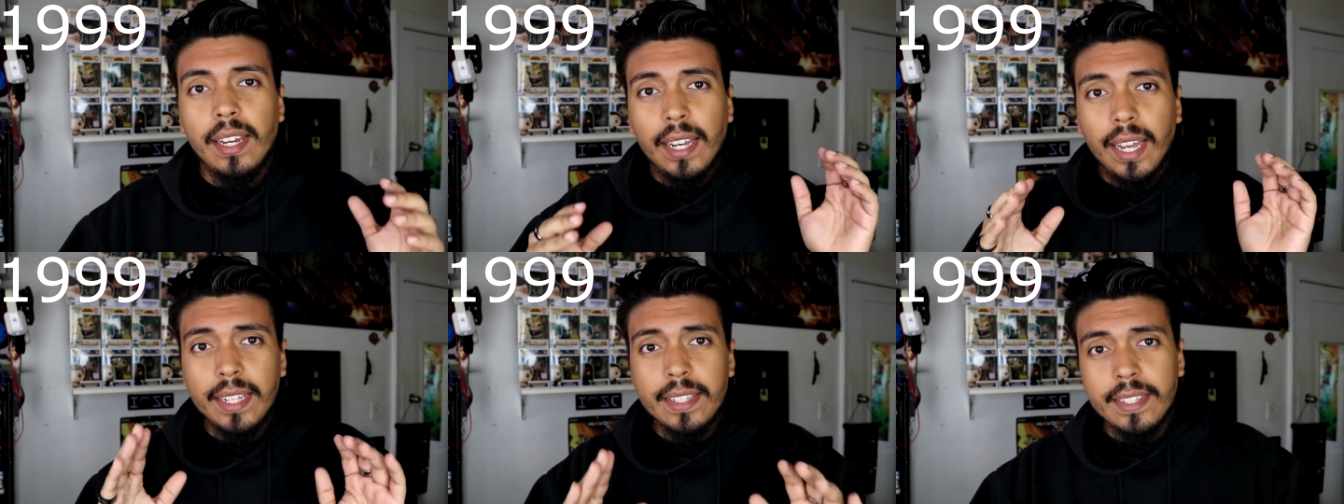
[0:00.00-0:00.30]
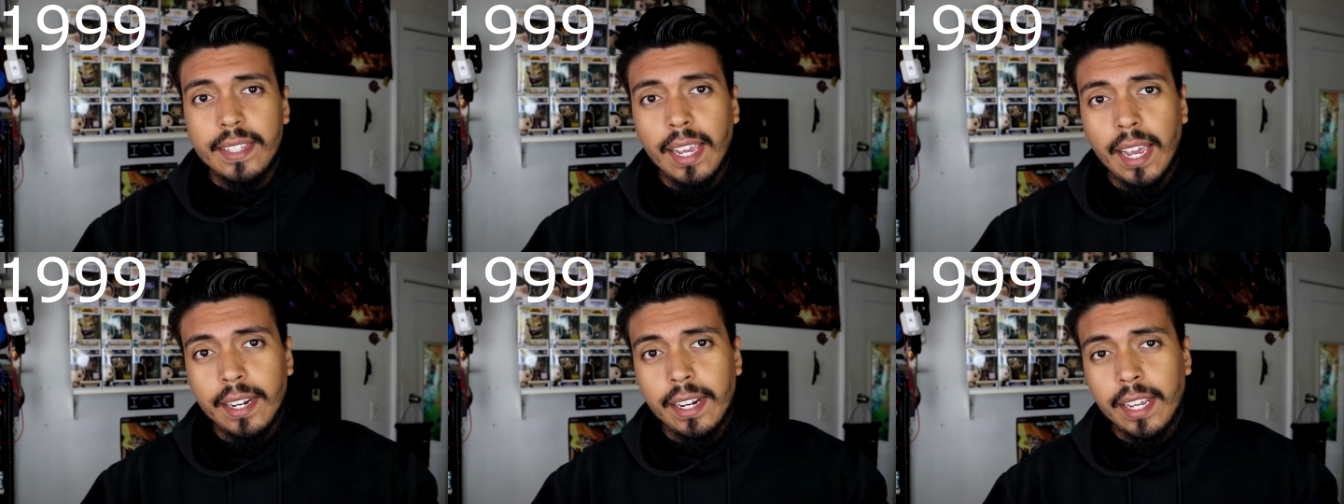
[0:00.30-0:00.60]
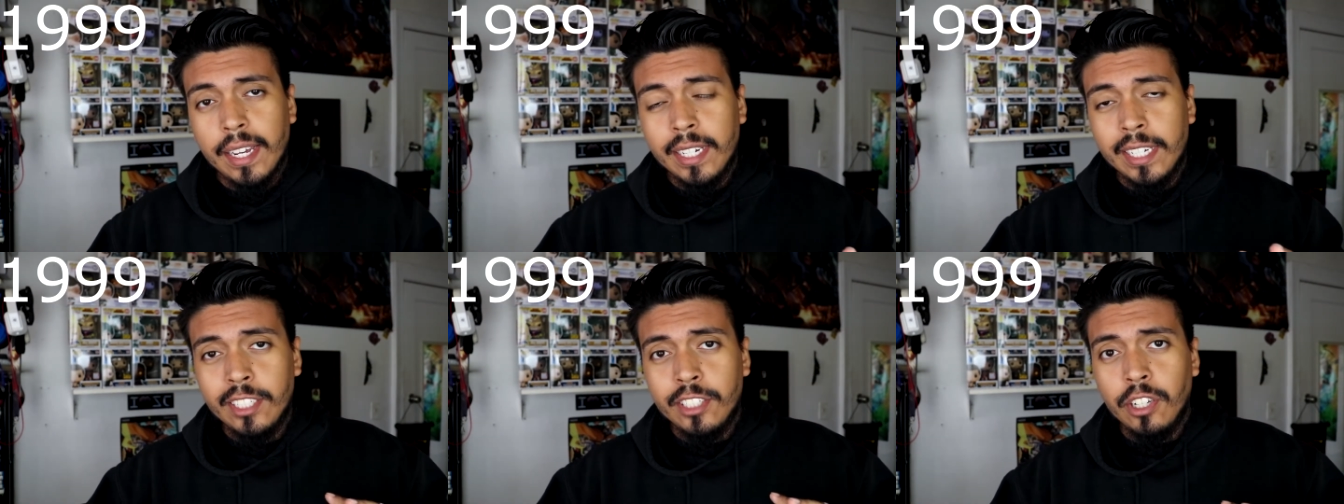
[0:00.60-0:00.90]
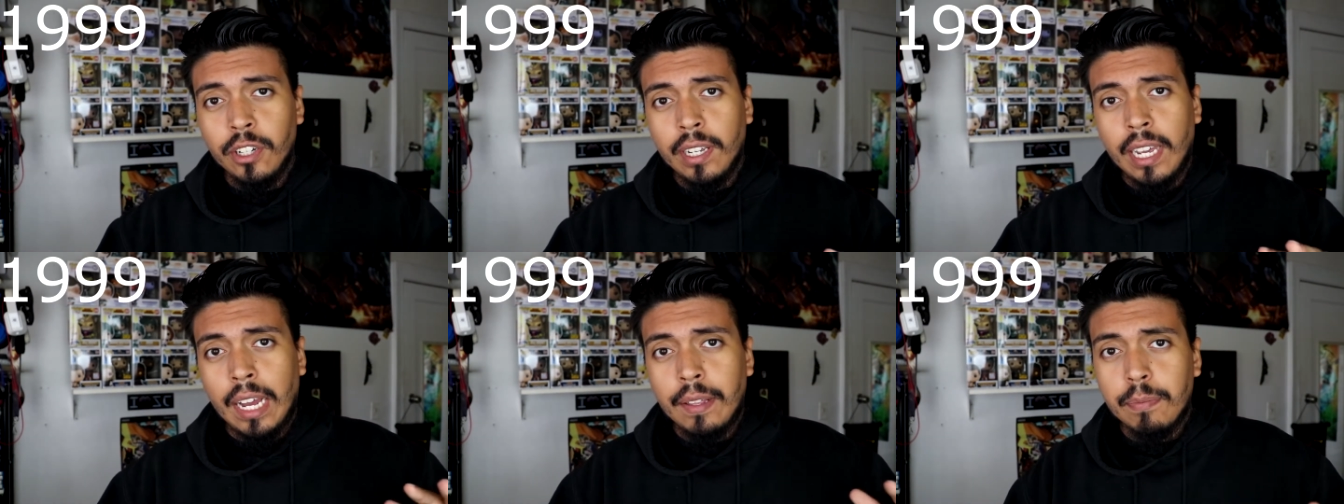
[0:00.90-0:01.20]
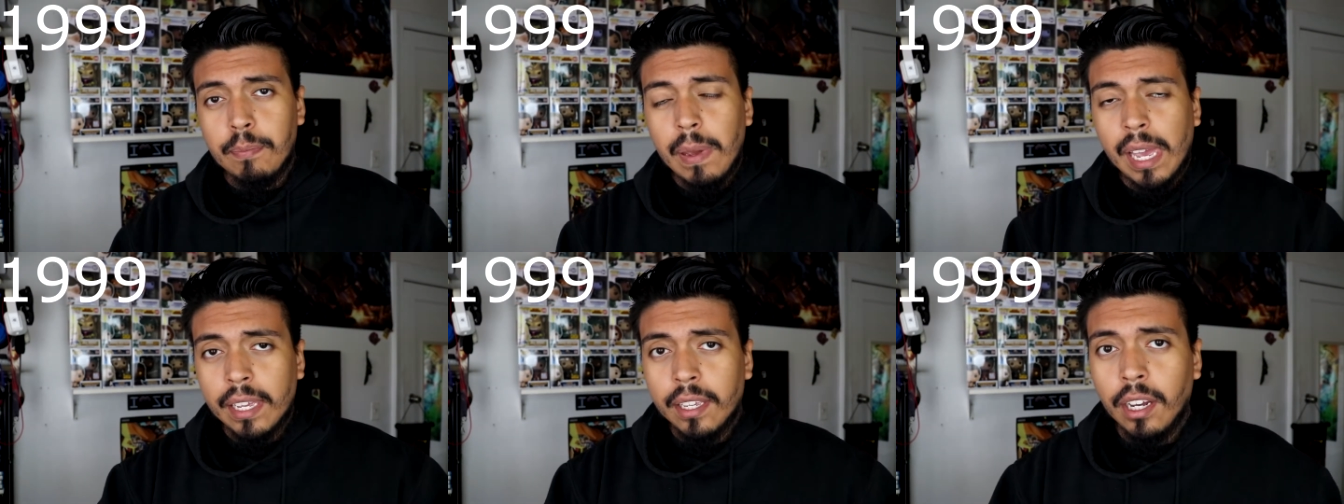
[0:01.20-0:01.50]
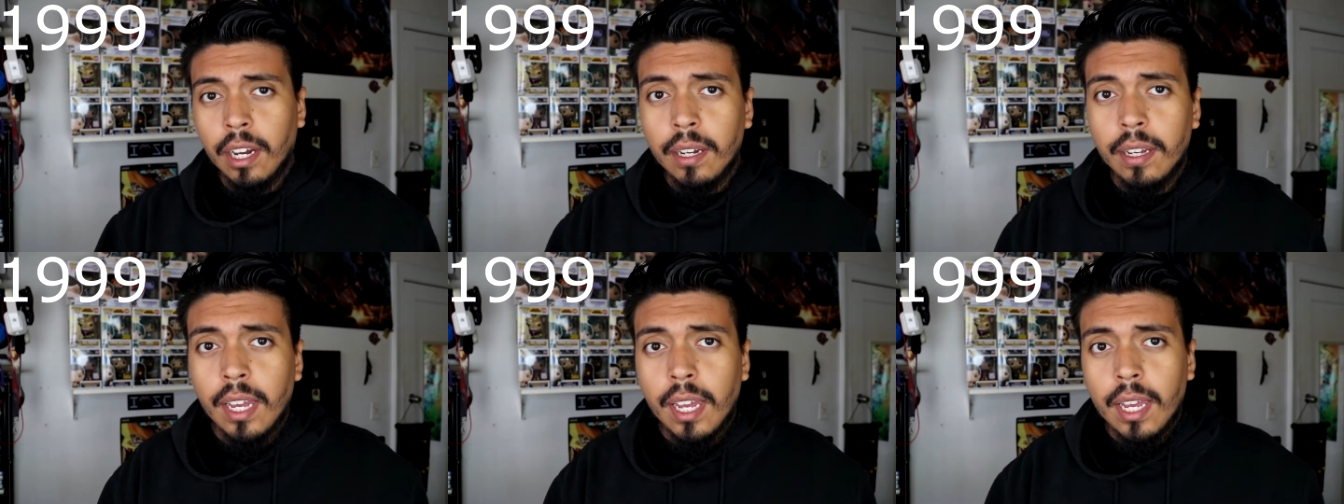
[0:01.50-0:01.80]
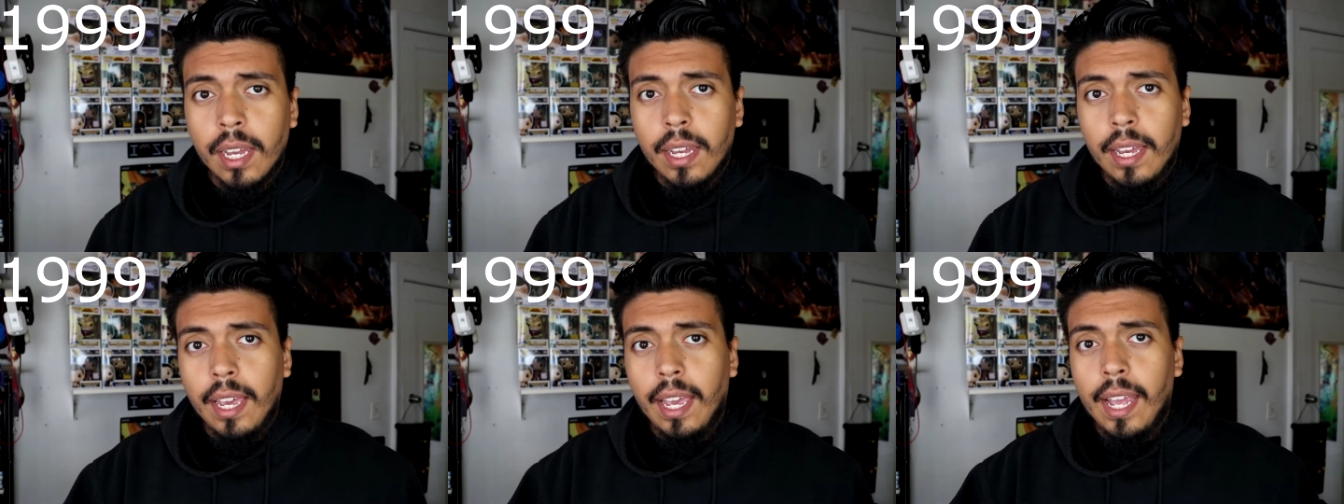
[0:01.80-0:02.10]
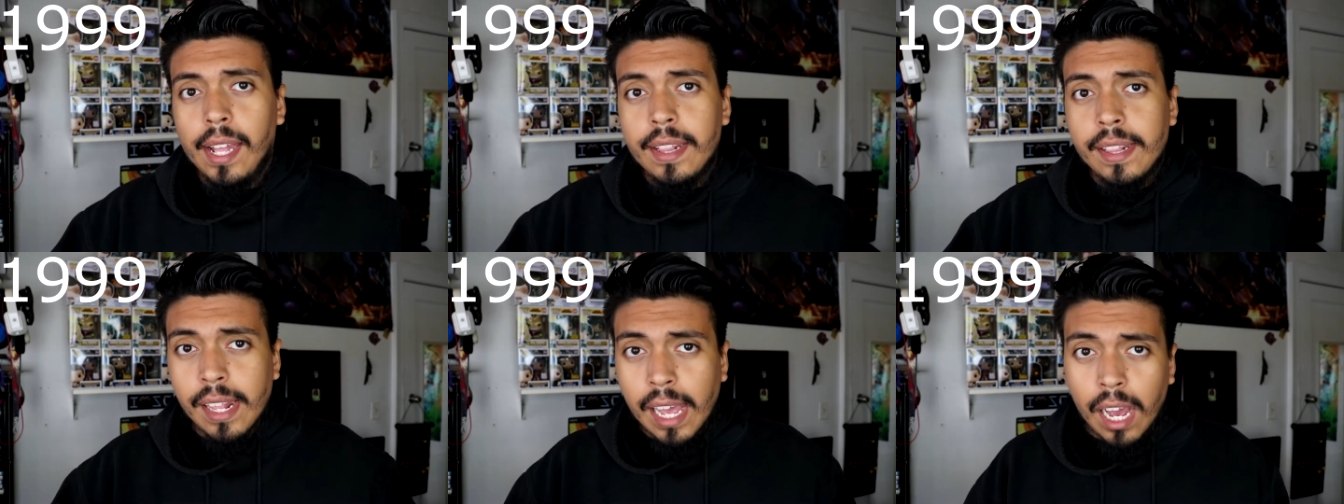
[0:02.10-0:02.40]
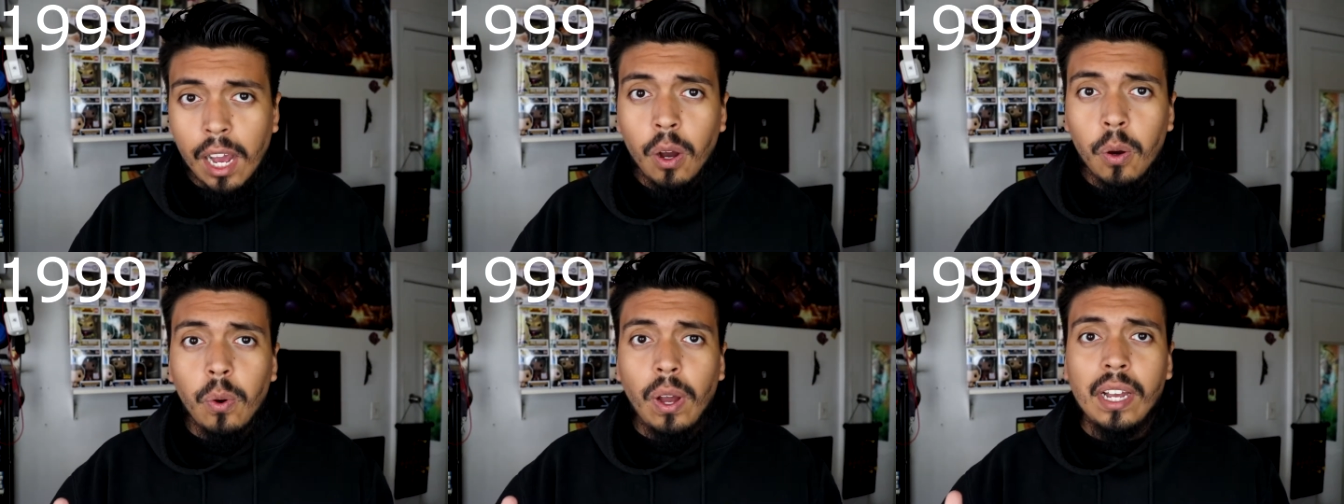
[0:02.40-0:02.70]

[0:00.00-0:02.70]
Instead, he took out Mega, and now,